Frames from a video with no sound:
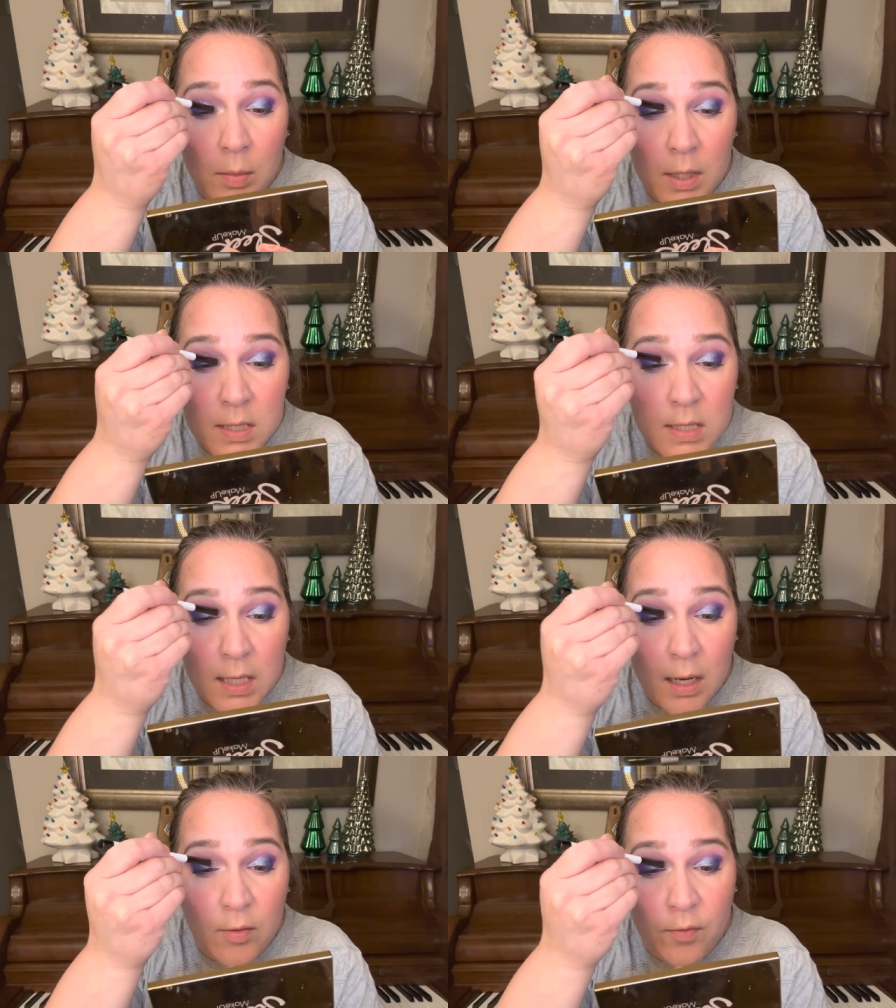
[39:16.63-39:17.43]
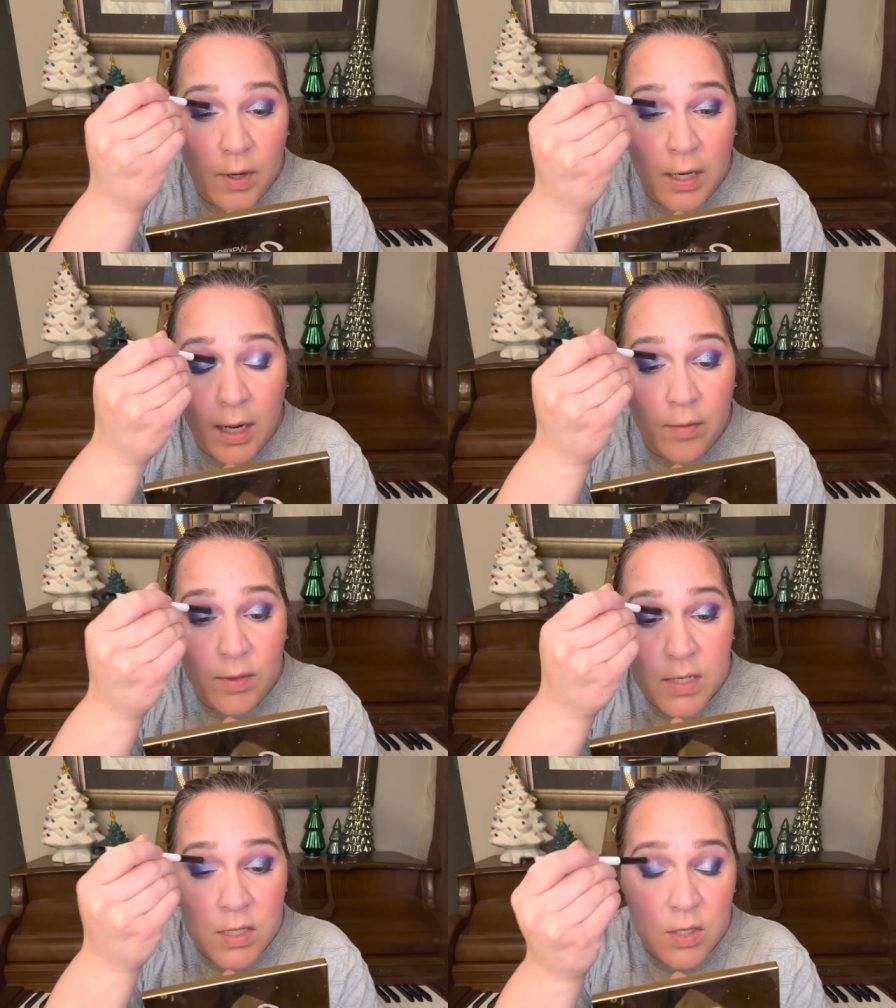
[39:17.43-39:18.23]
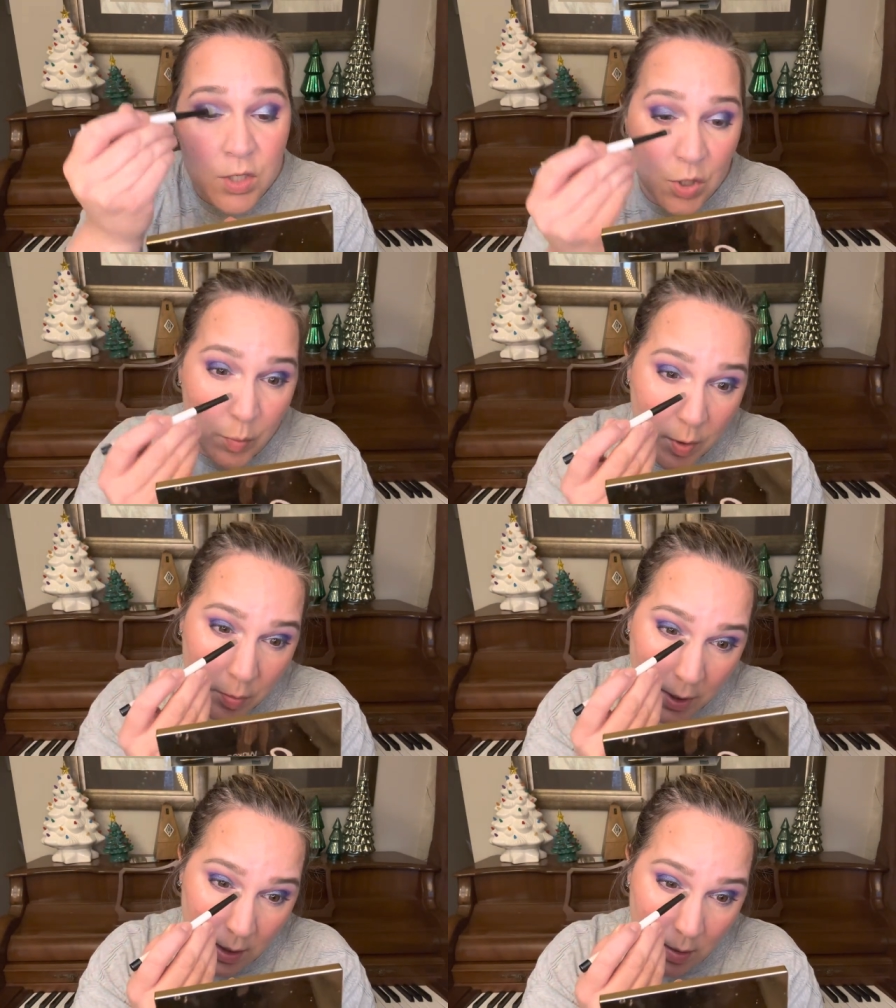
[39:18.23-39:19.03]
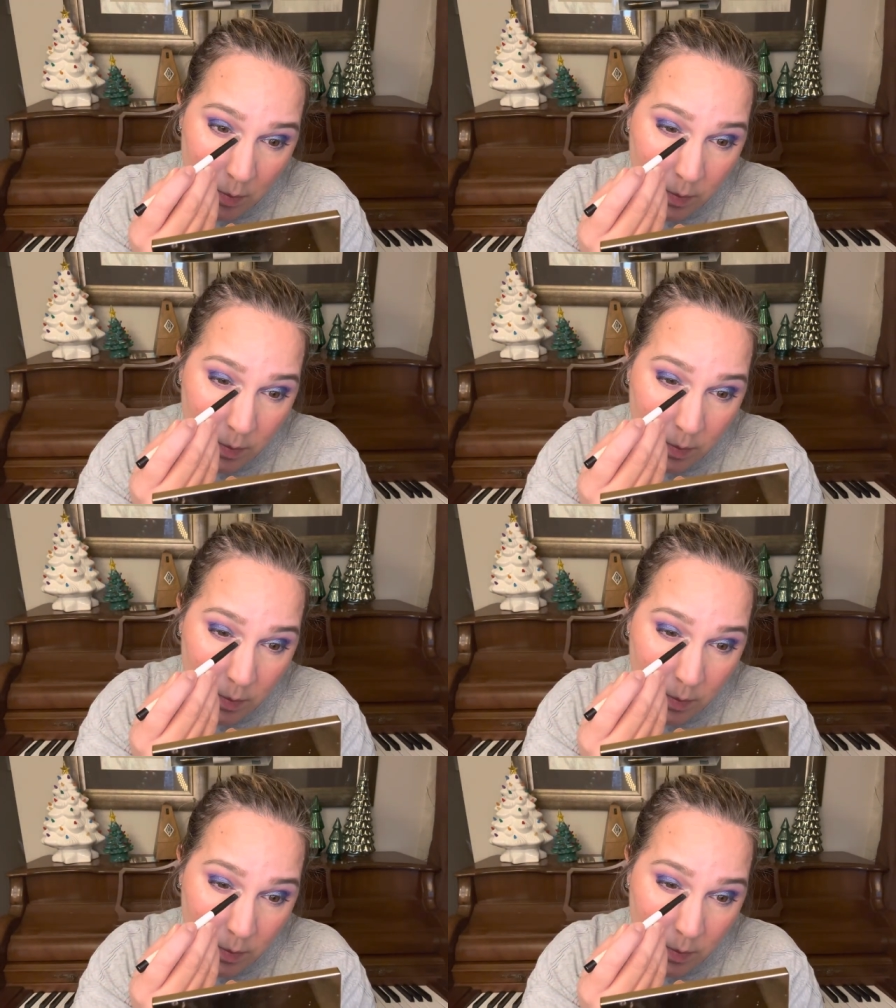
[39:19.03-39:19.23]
Plus, it's kind of fun to have this super bright